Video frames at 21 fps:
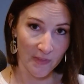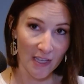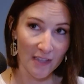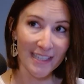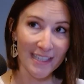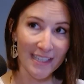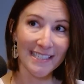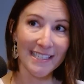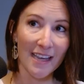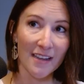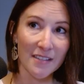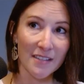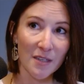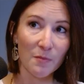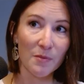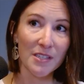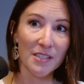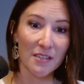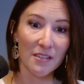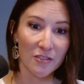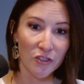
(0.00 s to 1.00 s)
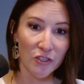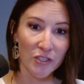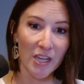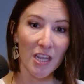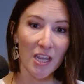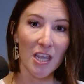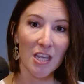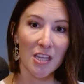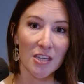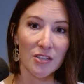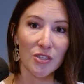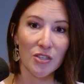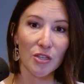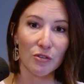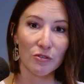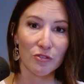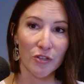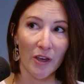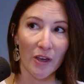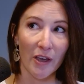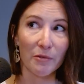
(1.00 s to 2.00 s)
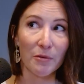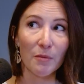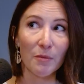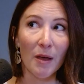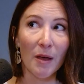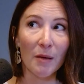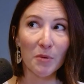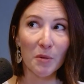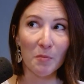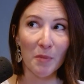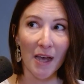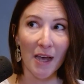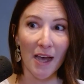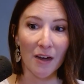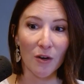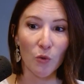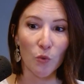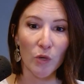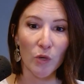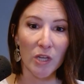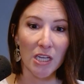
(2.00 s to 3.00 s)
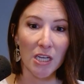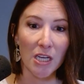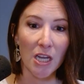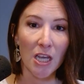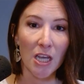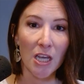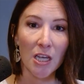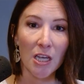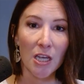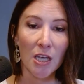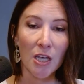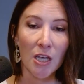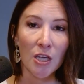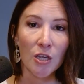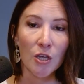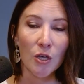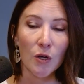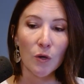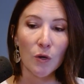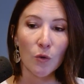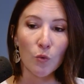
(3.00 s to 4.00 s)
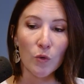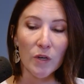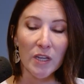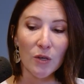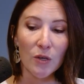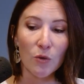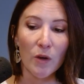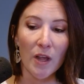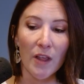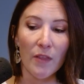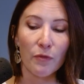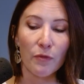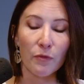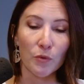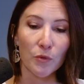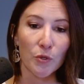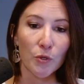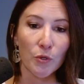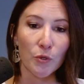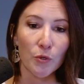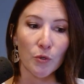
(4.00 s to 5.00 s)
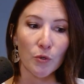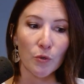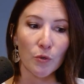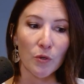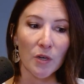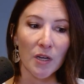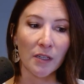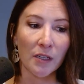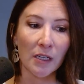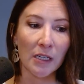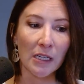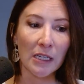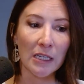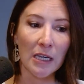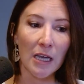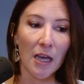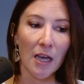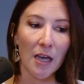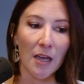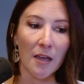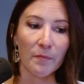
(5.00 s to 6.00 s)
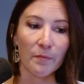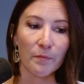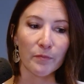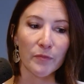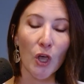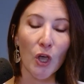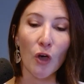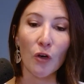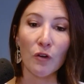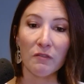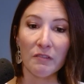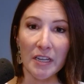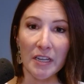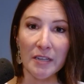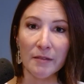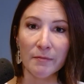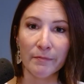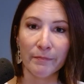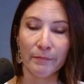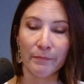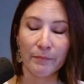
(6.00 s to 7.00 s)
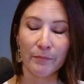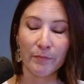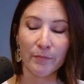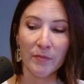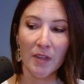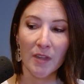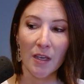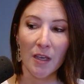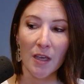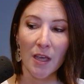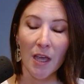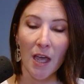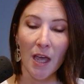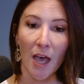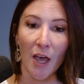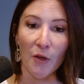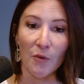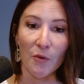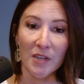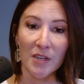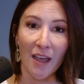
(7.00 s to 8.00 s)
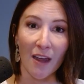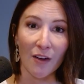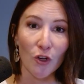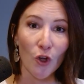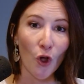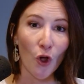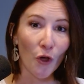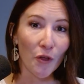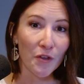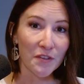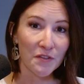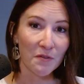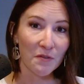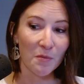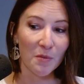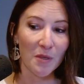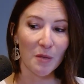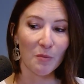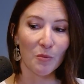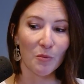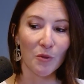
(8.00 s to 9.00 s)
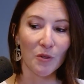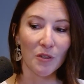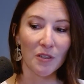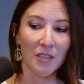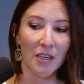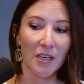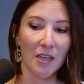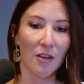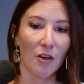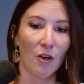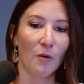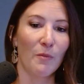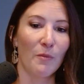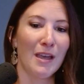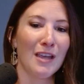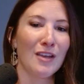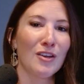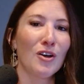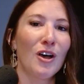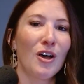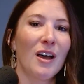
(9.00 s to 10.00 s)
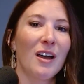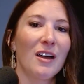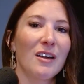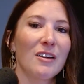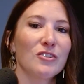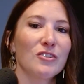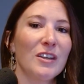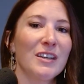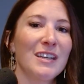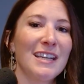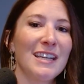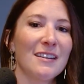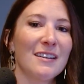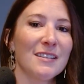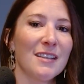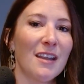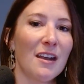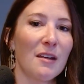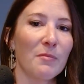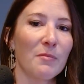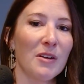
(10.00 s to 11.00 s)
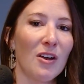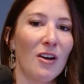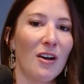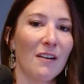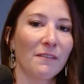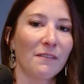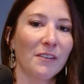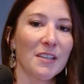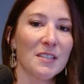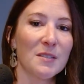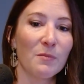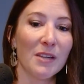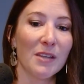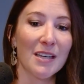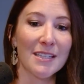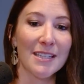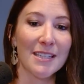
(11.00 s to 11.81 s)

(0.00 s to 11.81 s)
The desk positioning is huge. Now, I remember back when we went through COVID, I would get calls from people like, oh my gosh, I need to set up an office because